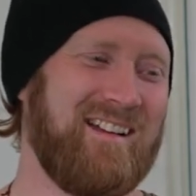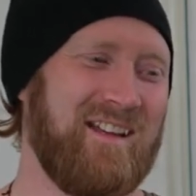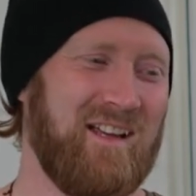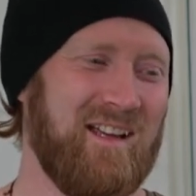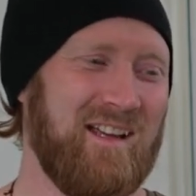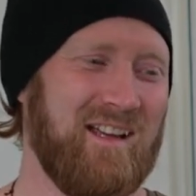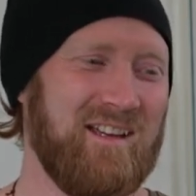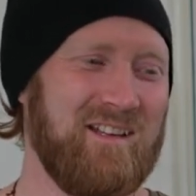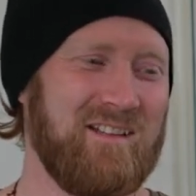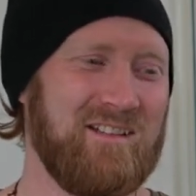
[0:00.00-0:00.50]

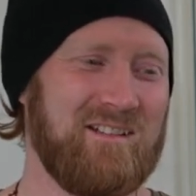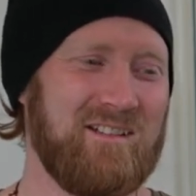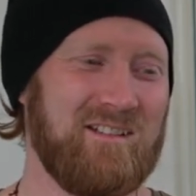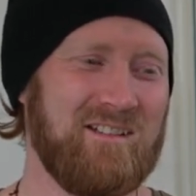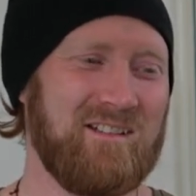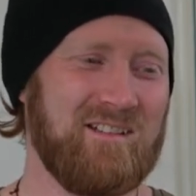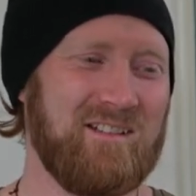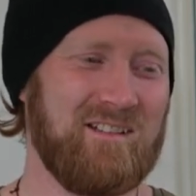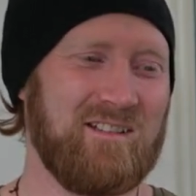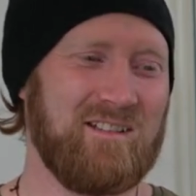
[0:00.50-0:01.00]
And
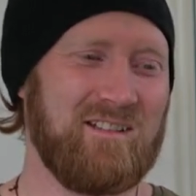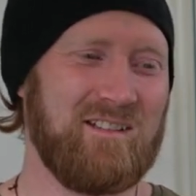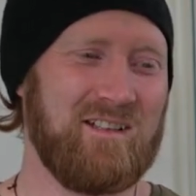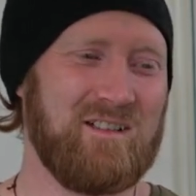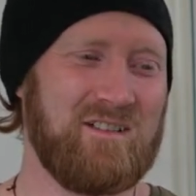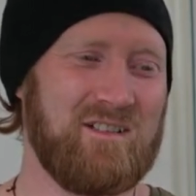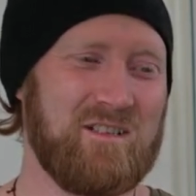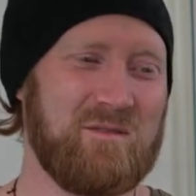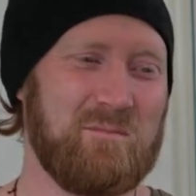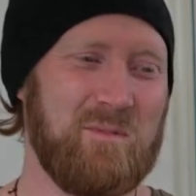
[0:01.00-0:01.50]
it
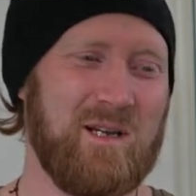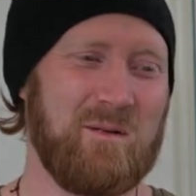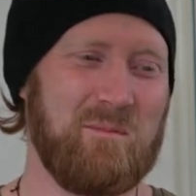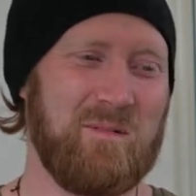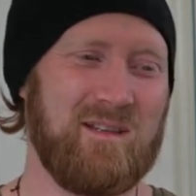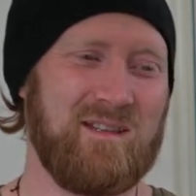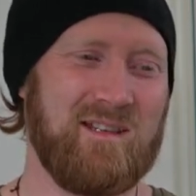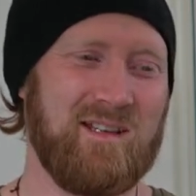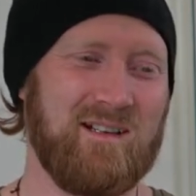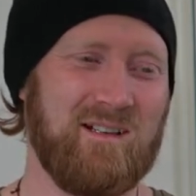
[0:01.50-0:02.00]
just made
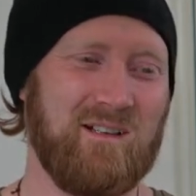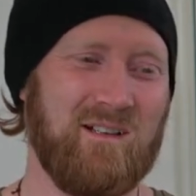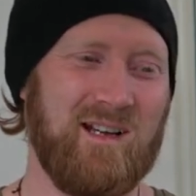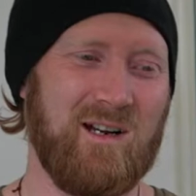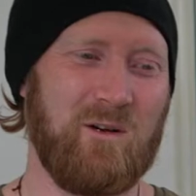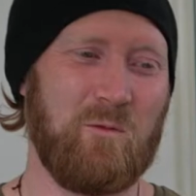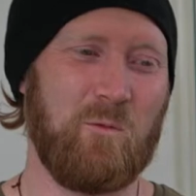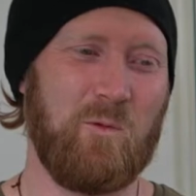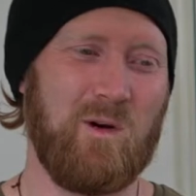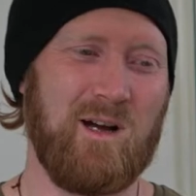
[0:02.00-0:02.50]
me think,
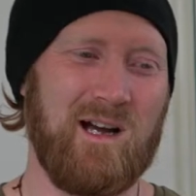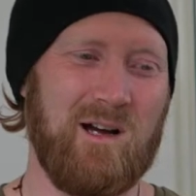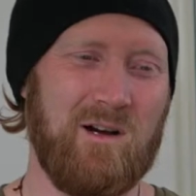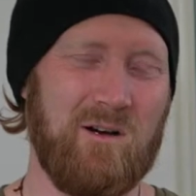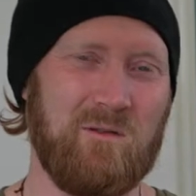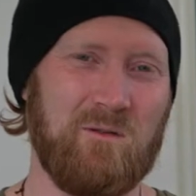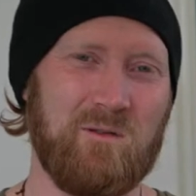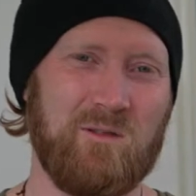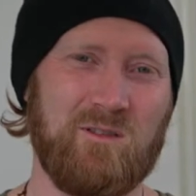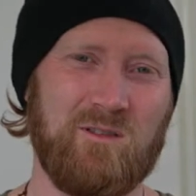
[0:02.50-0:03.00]
like,
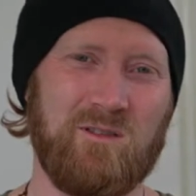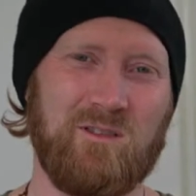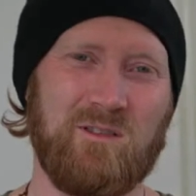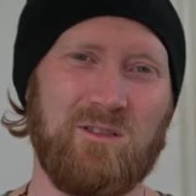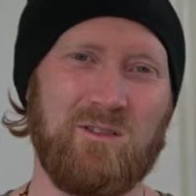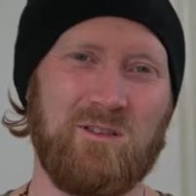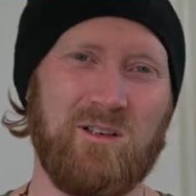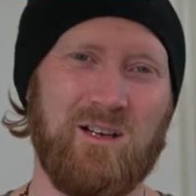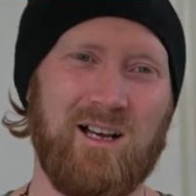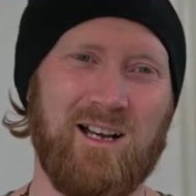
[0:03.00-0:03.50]
wow,
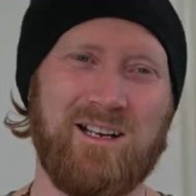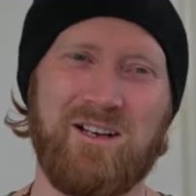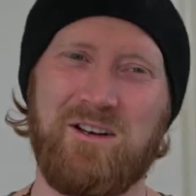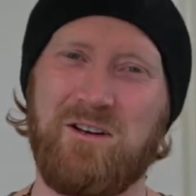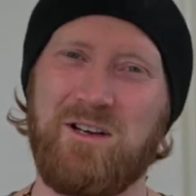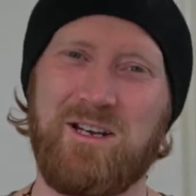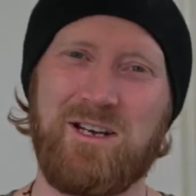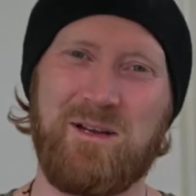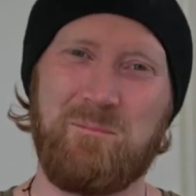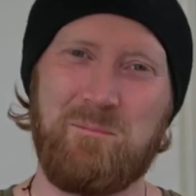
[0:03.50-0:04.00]
I can
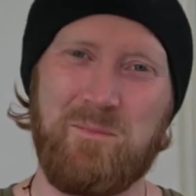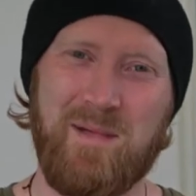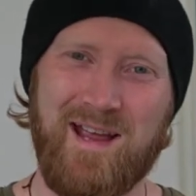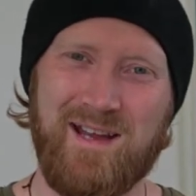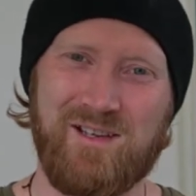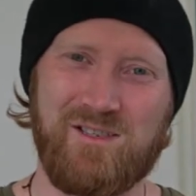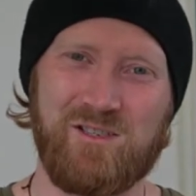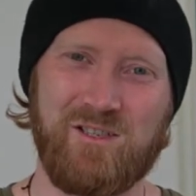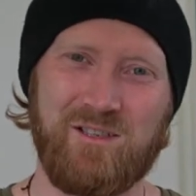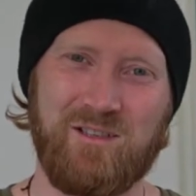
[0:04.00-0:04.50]
only
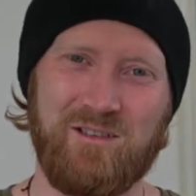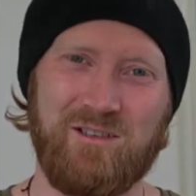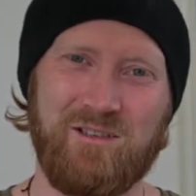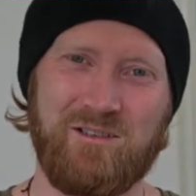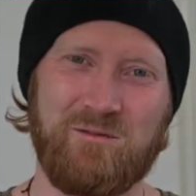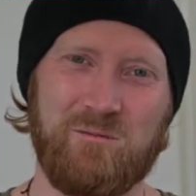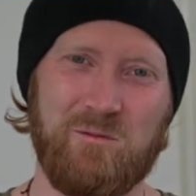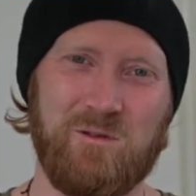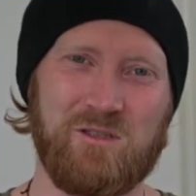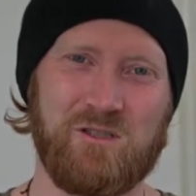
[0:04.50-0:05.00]
imagine
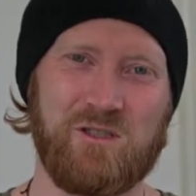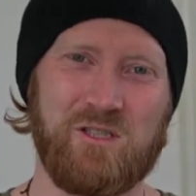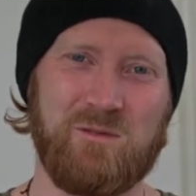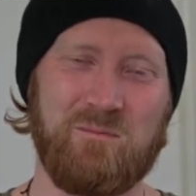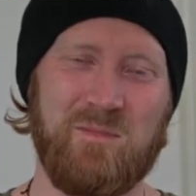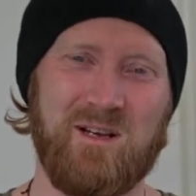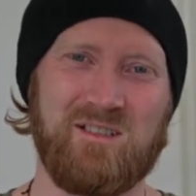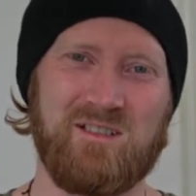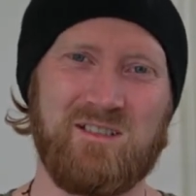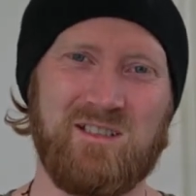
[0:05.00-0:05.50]
what she
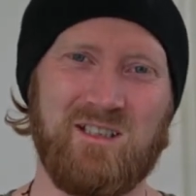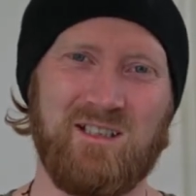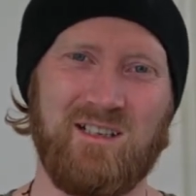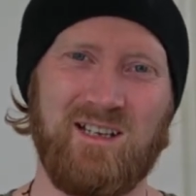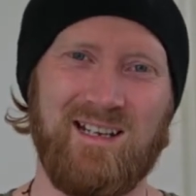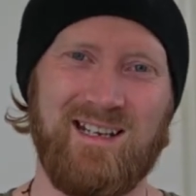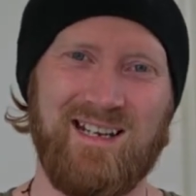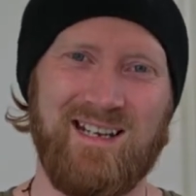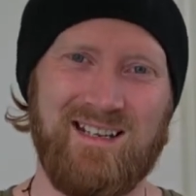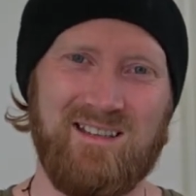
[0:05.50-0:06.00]
must think
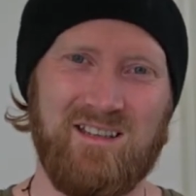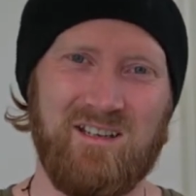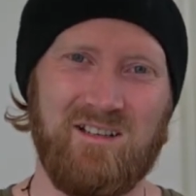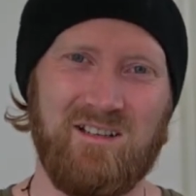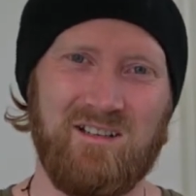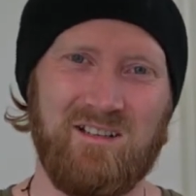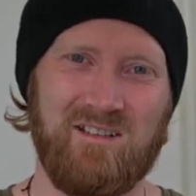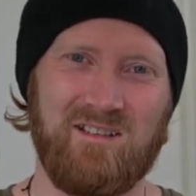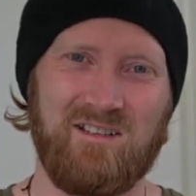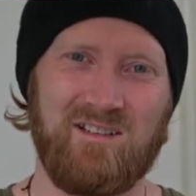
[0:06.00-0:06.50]
a heathen
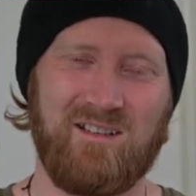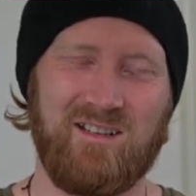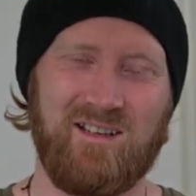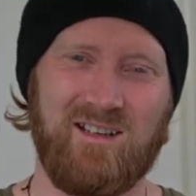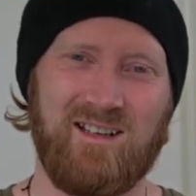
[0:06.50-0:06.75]
is,